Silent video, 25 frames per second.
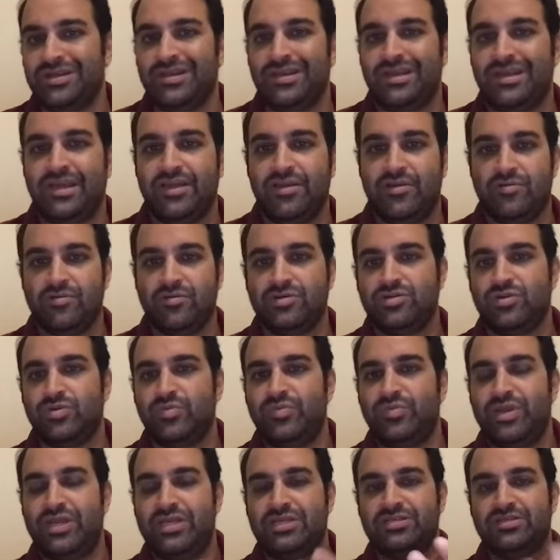And also,
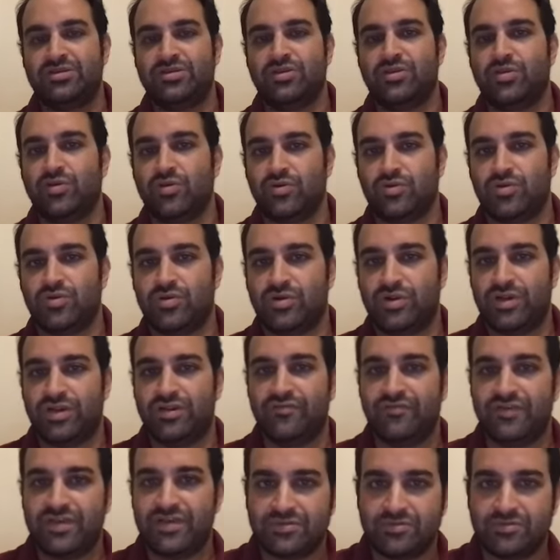based on your
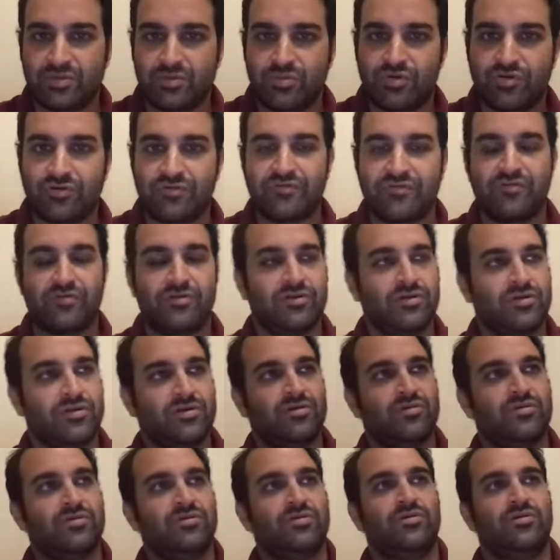investment portfolio